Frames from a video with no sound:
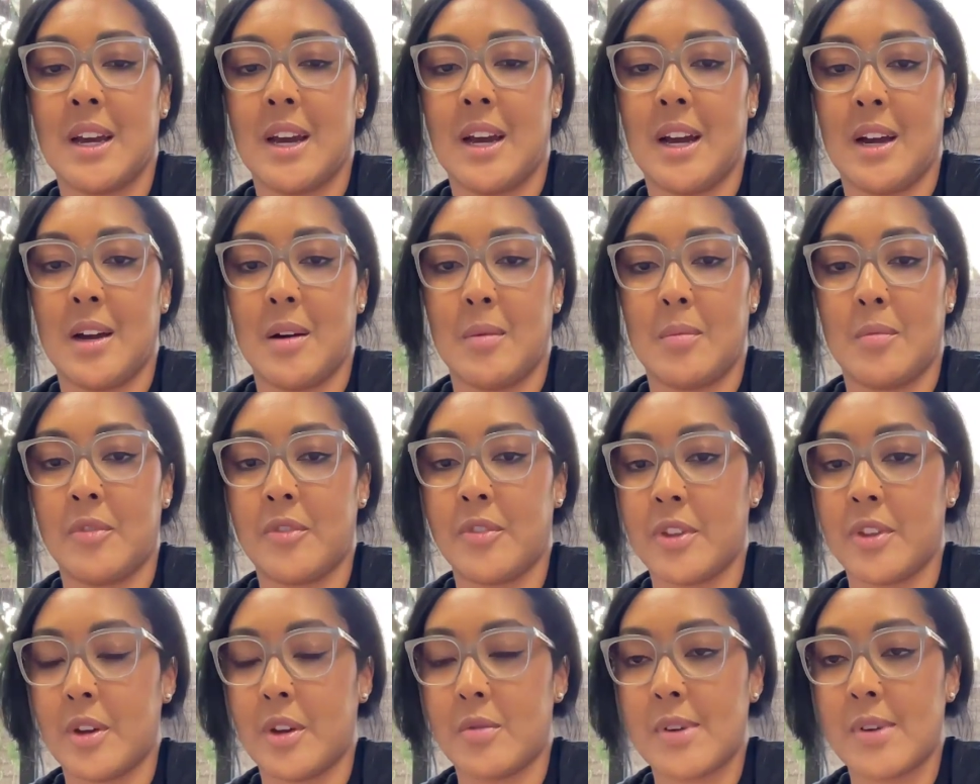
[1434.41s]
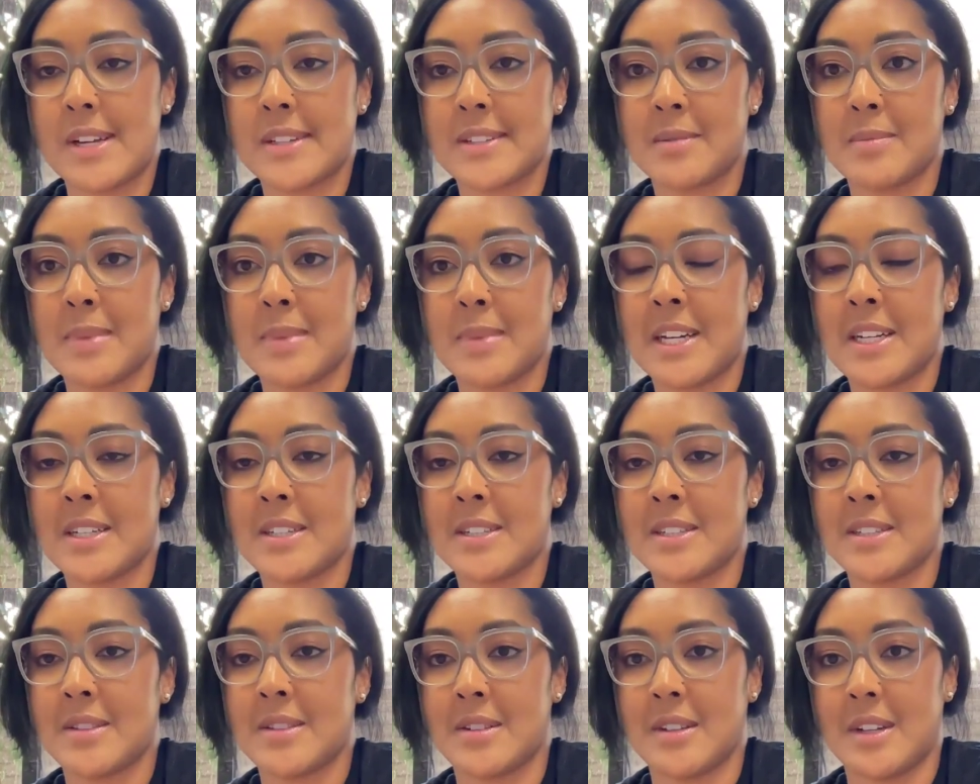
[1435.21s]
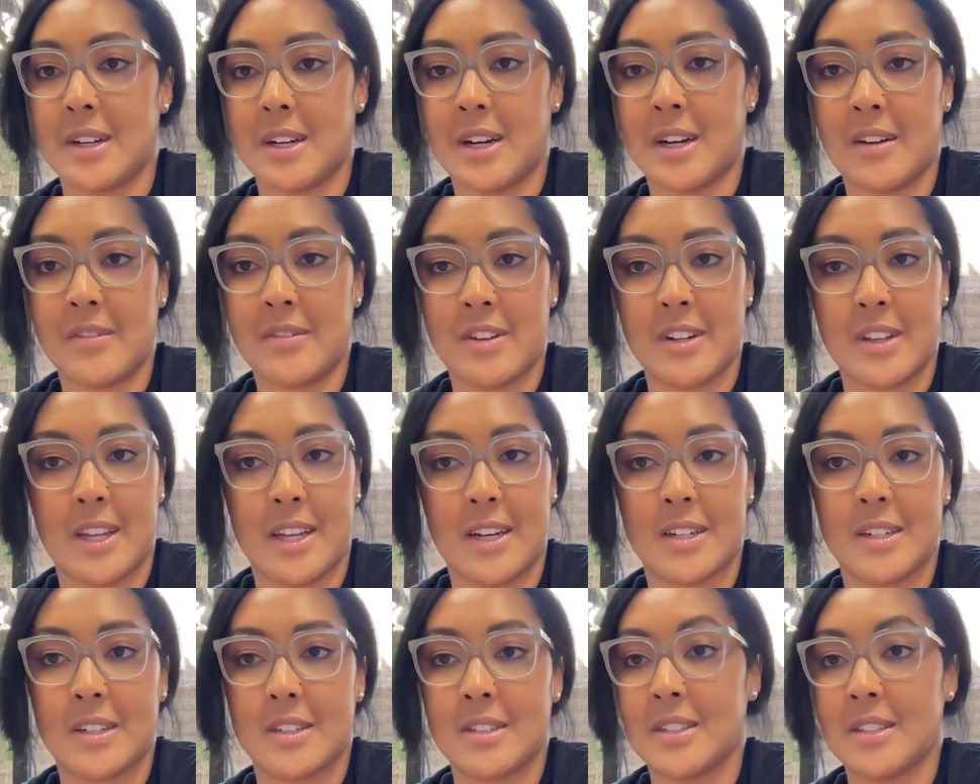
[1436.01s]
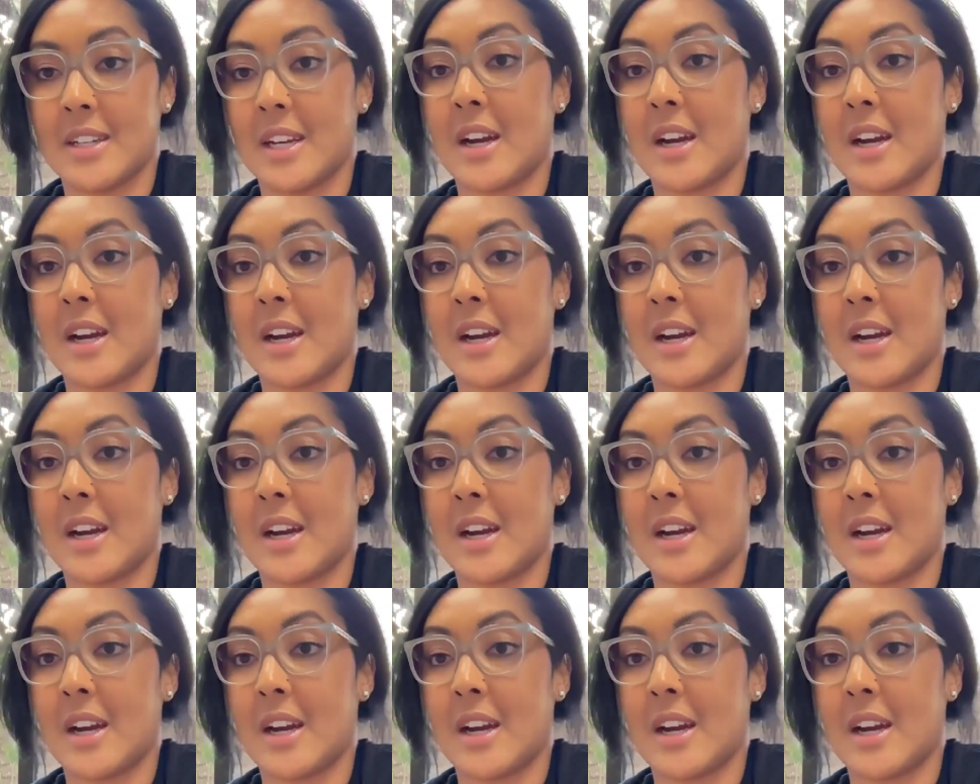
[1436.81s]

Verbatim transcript: um, for their resumes or their cover letters?